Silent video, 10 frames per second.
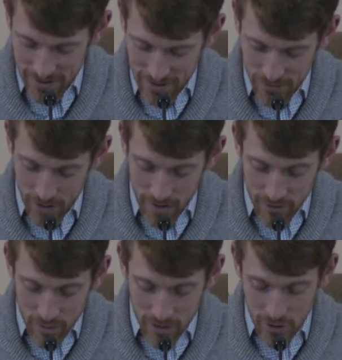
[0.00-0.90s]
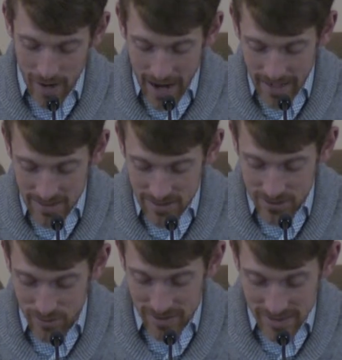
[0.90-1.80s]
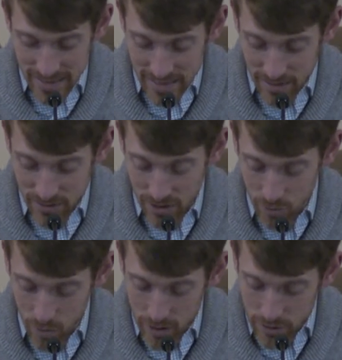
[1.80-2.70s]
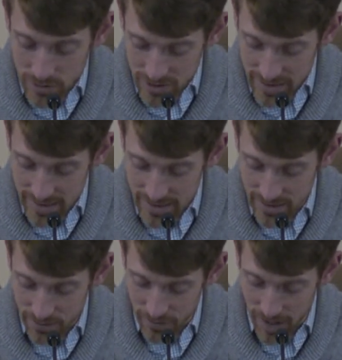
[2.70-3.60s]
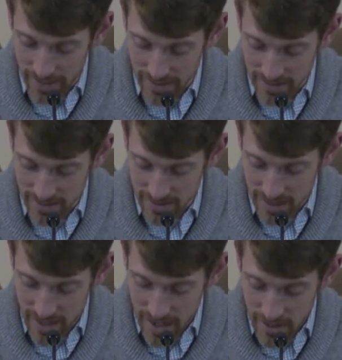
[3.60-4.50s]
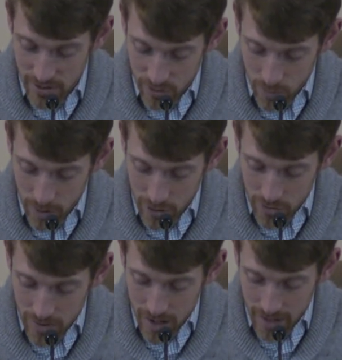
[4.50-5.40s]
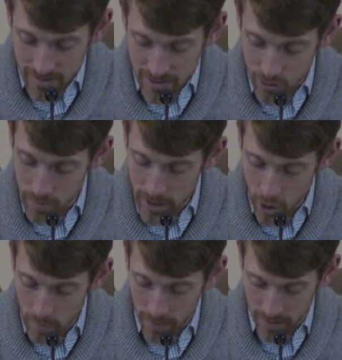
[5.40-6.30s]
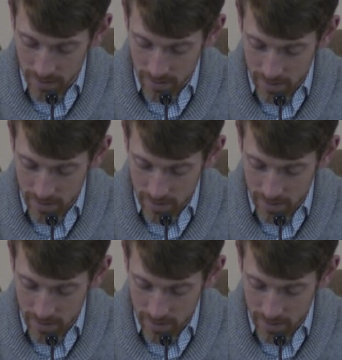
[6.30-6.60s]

For everyone who asks receives, and the one who seeks finds. And to the one who knocks, it will be opened.